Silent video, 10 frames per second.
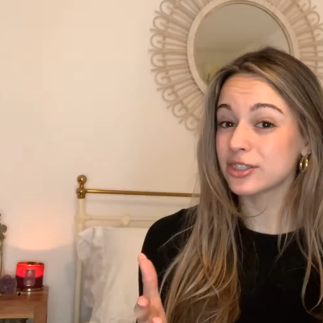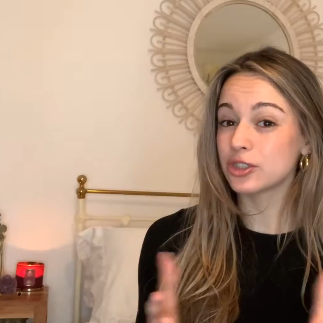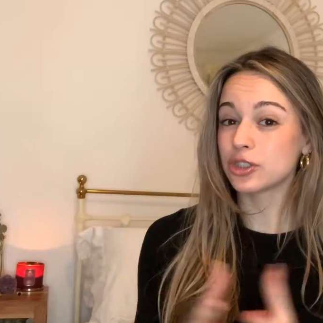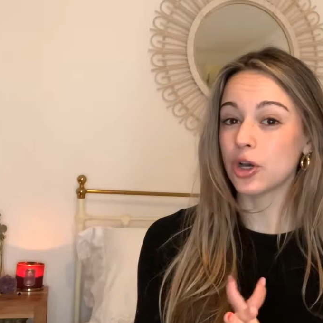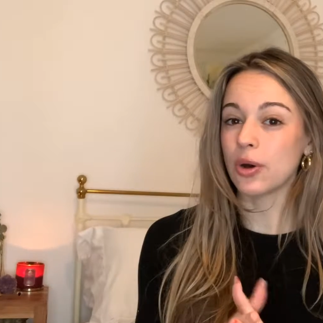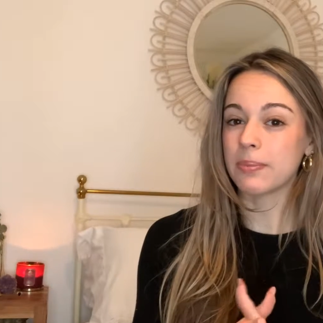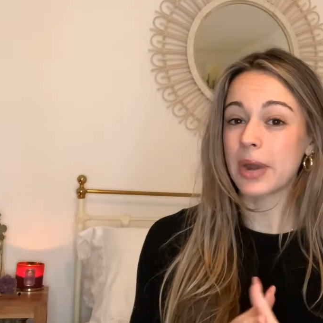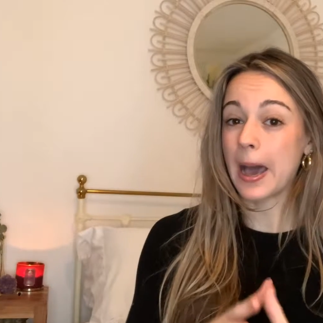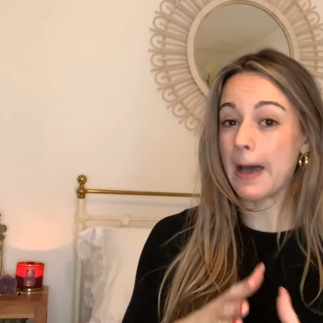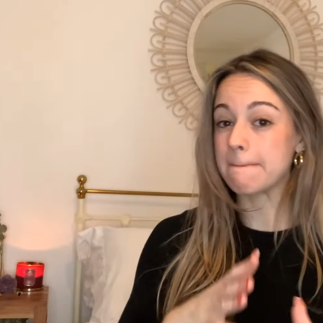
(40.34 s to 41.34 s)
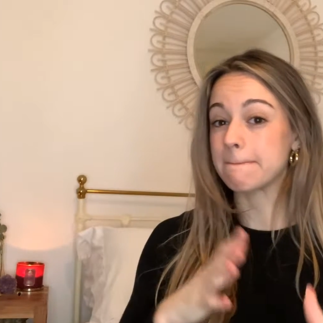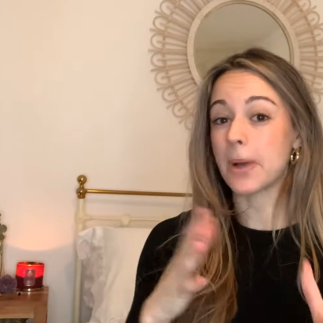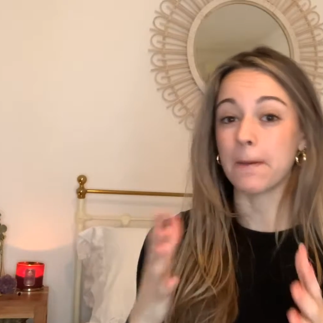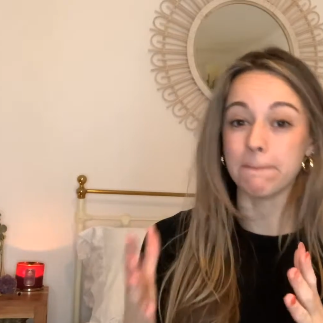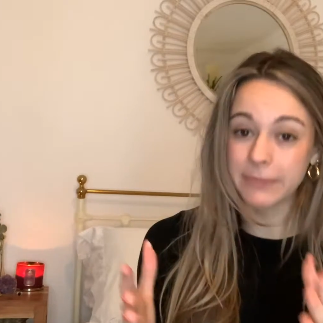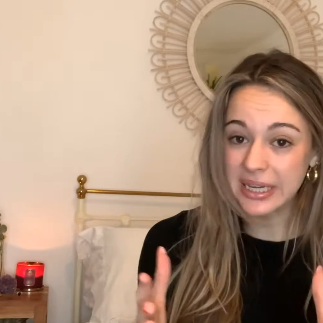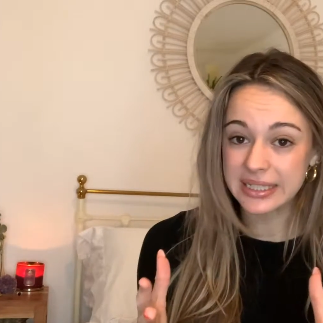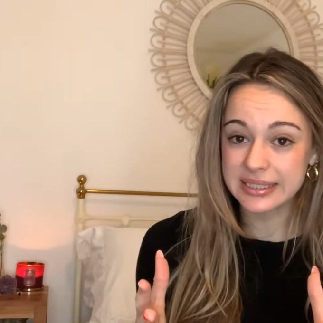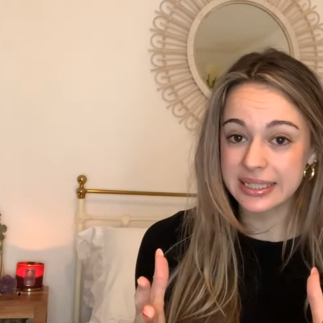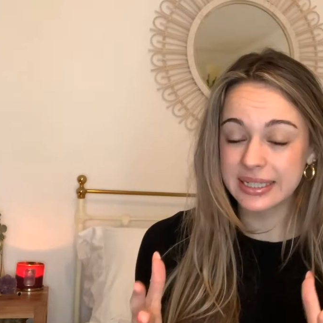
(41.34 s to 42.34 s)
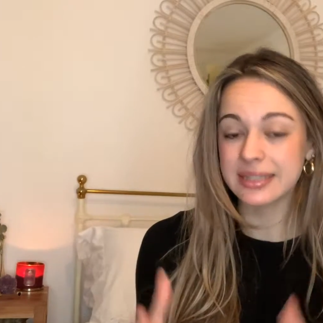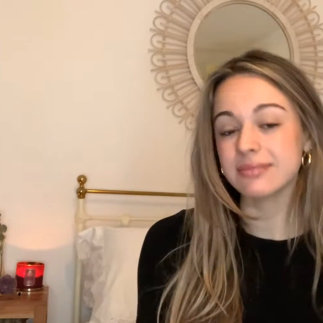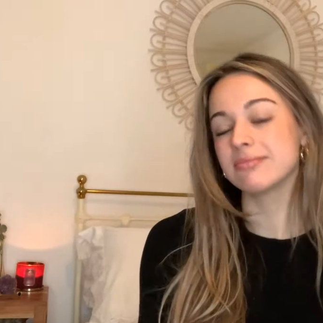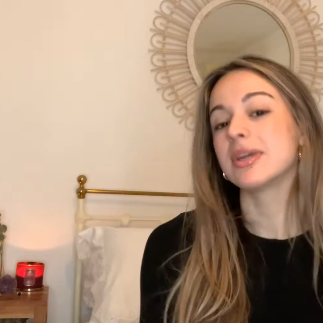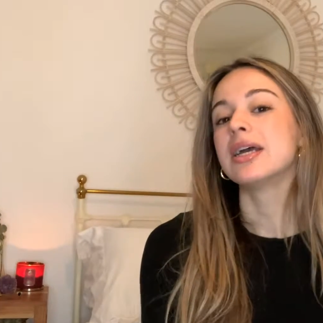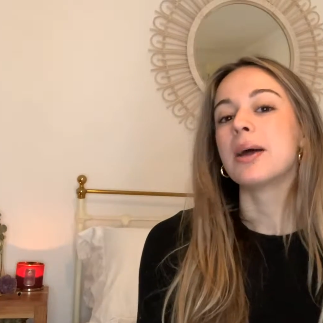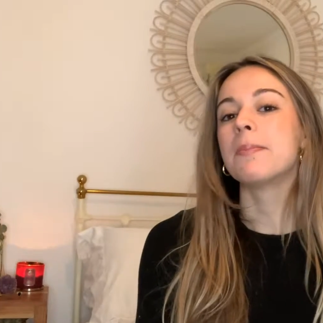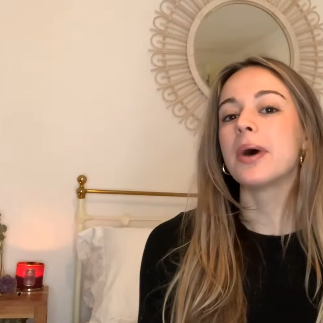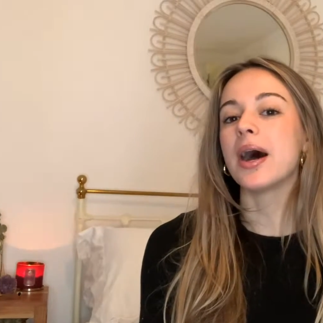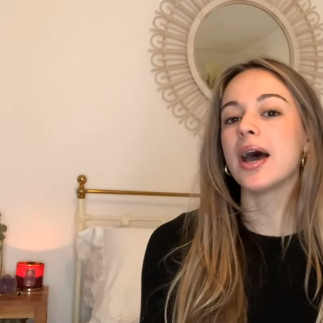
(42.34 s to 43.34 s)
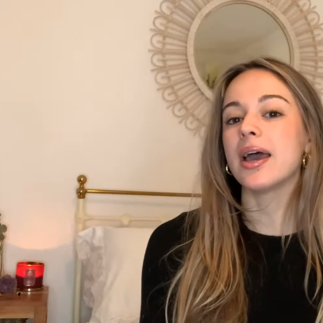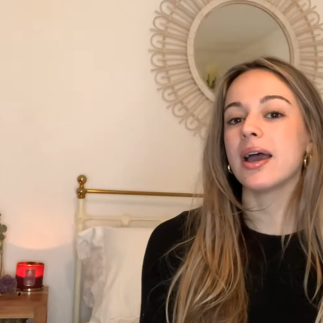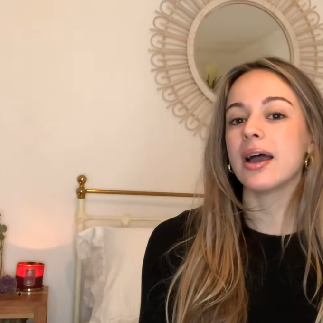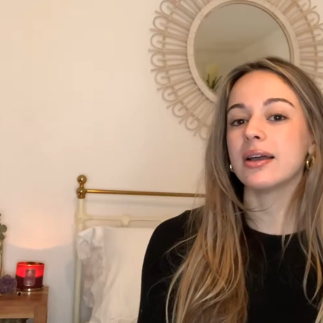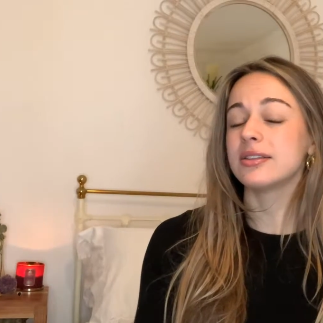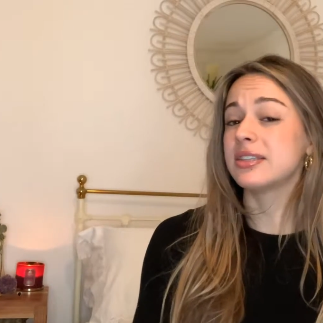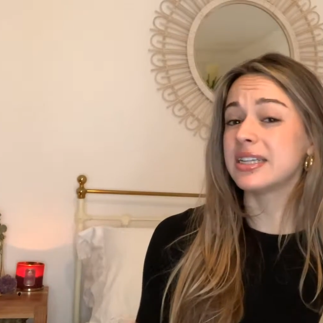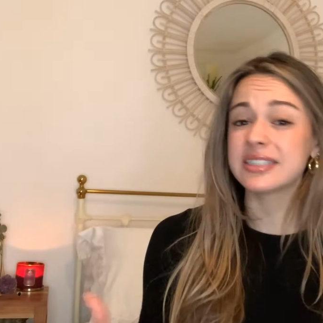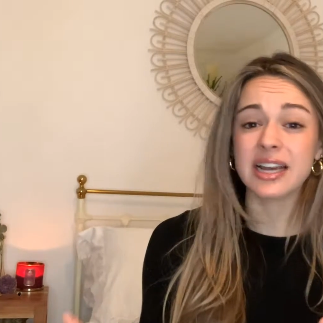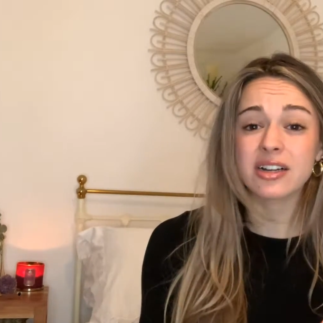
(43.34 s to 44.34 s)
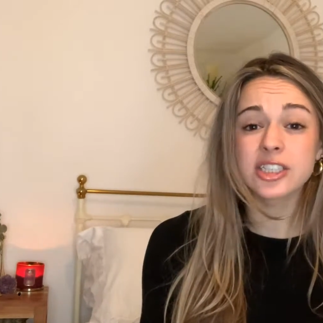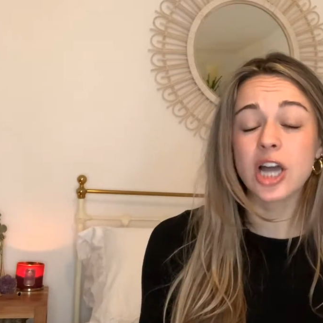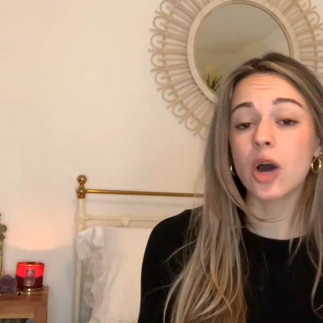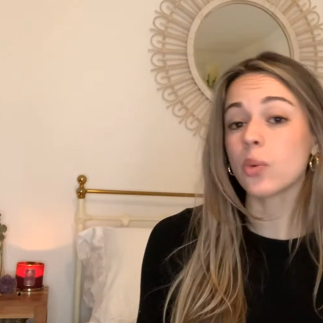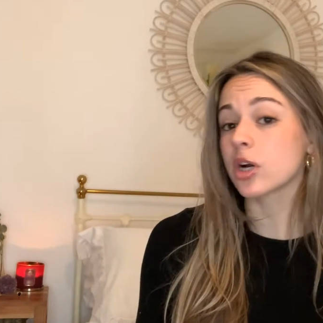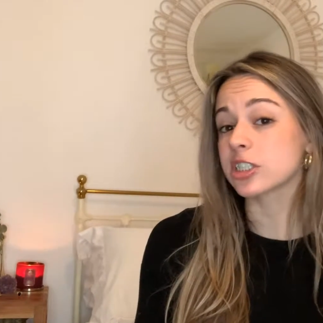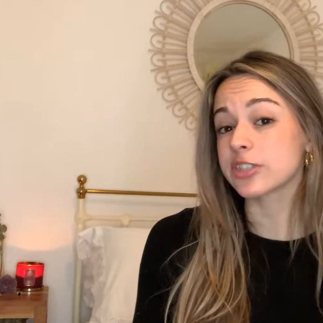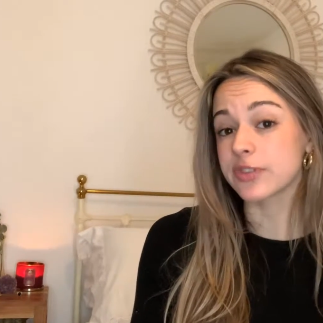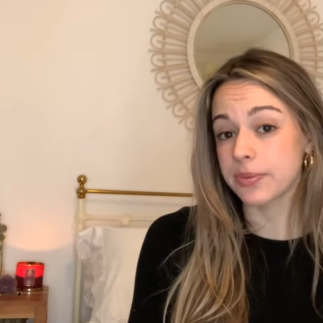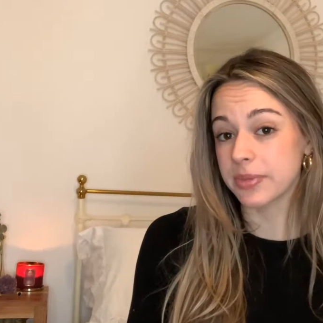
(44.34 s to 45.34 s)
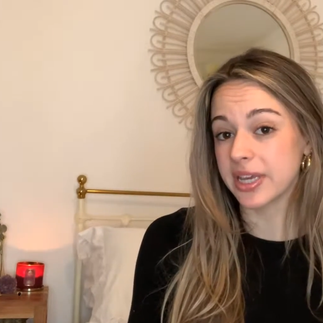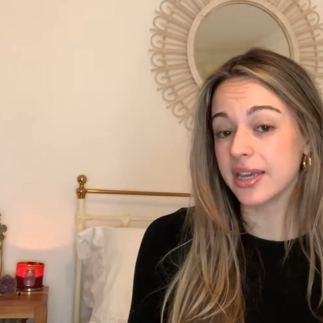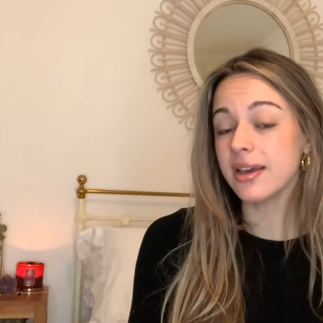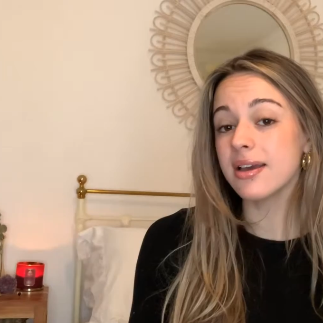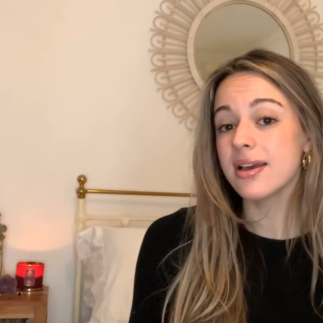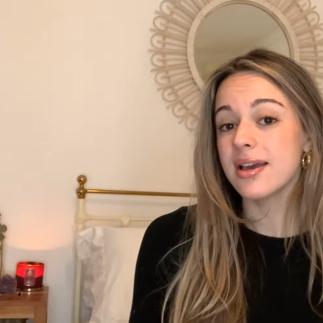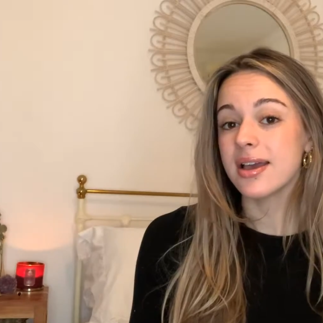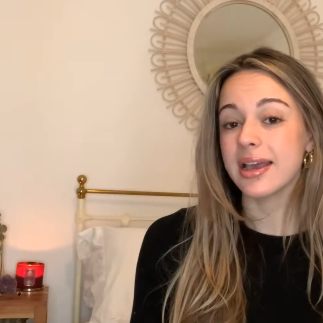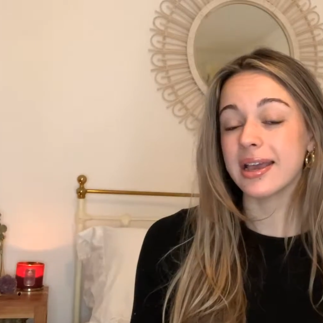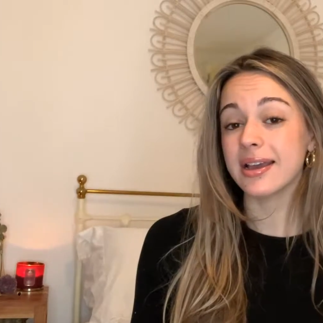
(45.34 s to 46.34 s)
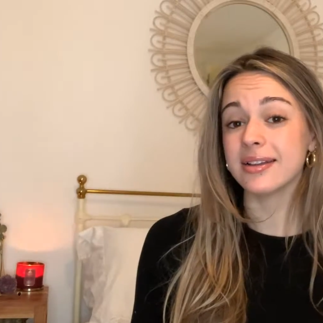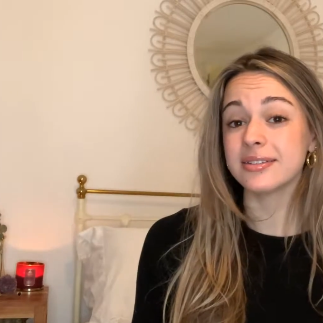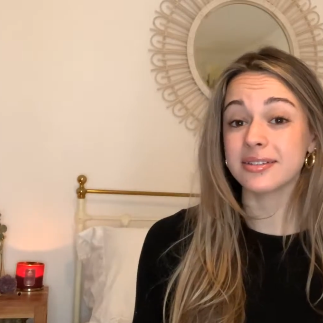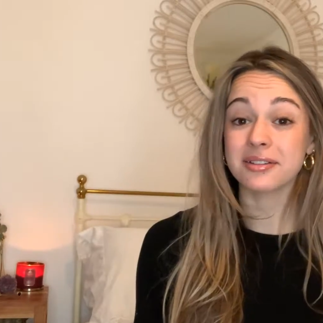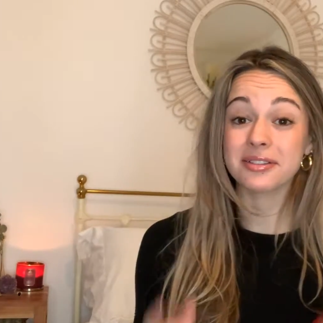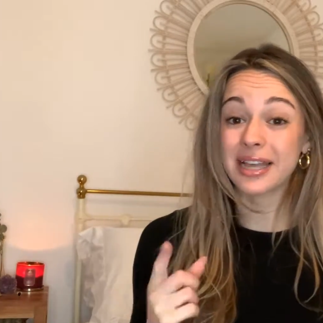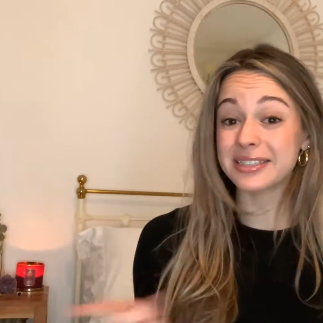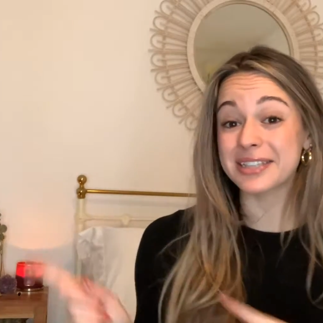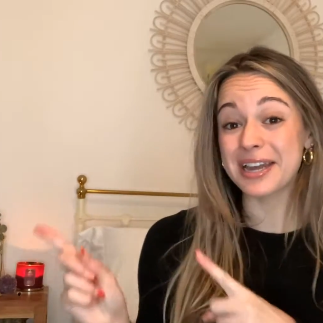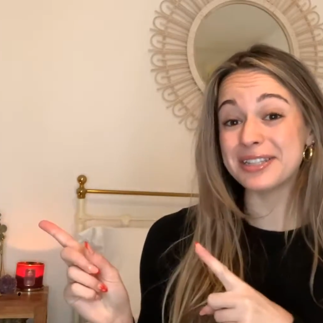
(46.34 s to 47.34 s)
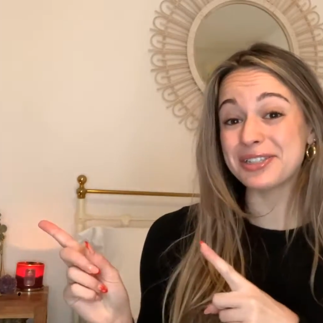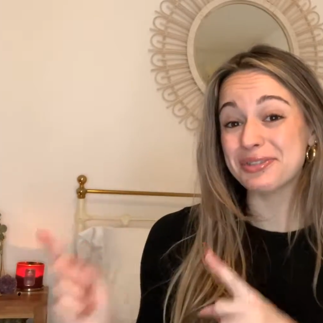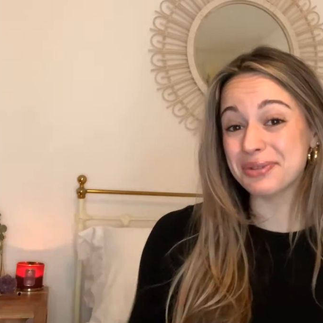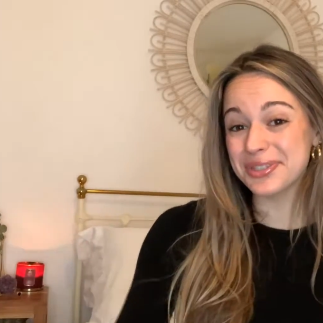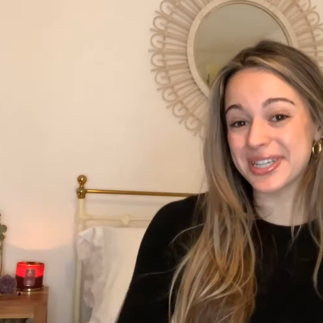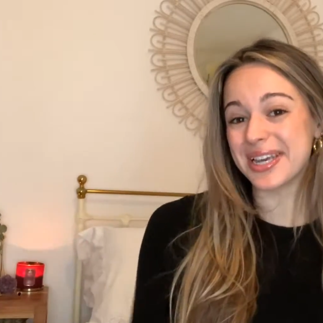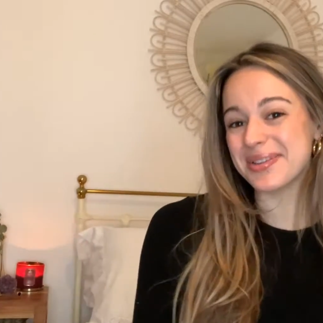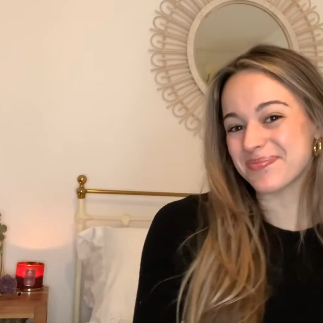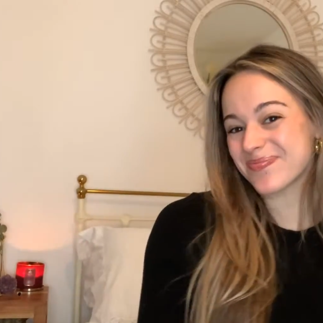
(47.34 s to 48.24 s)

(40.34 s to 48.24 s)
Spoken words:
so I'm not amazing, but this hairstyle works for me, and let's get into the routine.